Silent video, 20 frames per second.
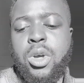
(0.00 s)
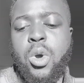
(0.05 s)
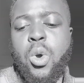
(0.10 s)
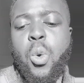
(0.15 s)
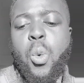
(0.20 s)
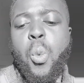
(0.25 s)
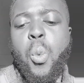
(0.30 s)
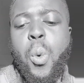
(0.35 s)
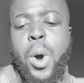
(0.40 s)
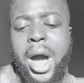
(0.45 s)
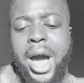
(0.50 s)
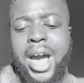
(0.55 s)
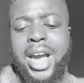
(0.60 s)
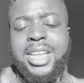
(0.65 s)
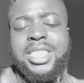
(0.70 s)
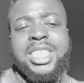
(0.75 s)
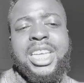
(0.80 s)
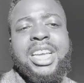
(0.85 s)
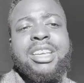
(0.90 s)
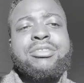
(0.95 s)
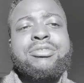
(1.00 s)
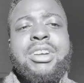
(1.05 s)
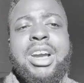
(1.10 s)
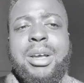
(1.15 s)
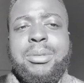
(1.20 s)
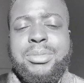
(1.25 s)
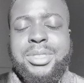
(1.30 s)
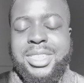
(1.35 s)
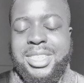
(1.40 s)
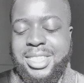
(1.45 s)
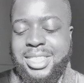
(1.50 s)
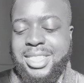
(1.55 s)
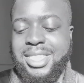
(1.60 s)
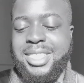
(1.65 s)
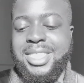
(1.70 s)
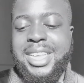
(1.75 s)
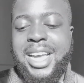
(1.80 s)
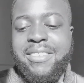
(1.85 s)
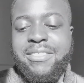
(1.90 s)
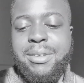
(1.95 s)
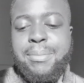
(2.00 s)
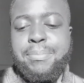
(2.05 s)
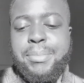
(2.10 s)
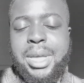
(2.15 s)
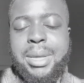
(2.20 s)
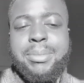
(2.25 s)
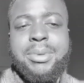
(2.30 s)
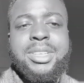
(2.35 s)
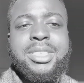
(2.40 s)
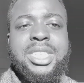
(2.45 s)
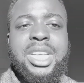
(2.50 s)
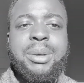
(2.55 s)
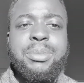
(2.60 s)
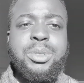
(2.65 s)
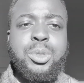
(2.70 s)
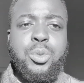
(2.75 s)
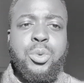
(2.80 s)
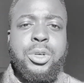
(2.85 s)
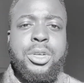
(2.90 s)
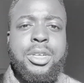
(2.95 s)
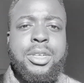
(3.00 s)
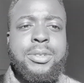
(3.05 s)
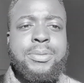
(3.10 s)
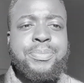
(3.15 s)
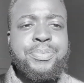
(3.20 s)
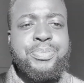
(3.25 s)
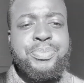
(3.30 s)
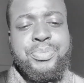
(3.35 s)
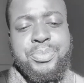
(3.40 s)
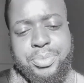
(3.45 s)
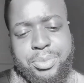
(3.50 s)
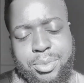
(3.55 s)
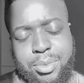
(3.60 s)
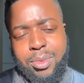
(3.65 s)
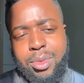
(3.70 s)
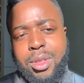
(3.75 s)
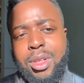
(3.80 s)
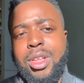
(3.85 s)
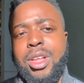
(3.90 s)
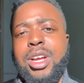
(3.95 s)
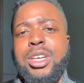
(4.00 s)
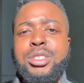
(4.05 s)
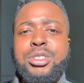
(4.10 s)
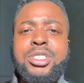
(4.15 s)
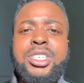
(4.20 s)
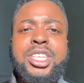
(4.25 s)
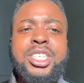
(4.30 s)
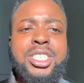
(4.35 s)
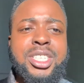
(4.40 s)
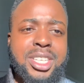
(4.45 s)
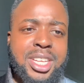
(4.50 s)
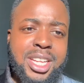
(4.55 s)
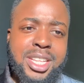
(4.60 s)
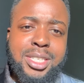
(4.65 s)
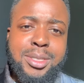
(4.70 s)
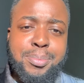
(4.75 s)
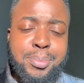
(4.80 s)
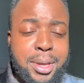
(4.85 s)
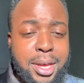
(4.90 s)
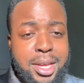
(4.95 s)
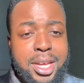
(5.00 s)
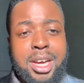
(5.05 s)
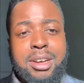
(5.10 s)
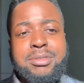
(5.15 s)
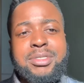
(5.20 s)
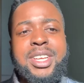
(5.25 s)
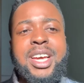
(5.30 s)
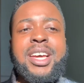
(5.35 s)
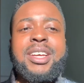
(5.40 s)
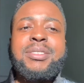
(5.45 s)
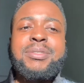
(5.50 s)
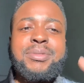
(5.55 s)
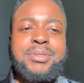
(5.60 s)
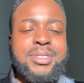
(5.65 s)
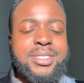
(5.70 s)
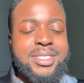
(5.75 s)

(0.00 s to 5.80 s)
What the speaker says: Why Dave Ramsey's 7 Baby Steps Work. So essentially, it's paying off debt.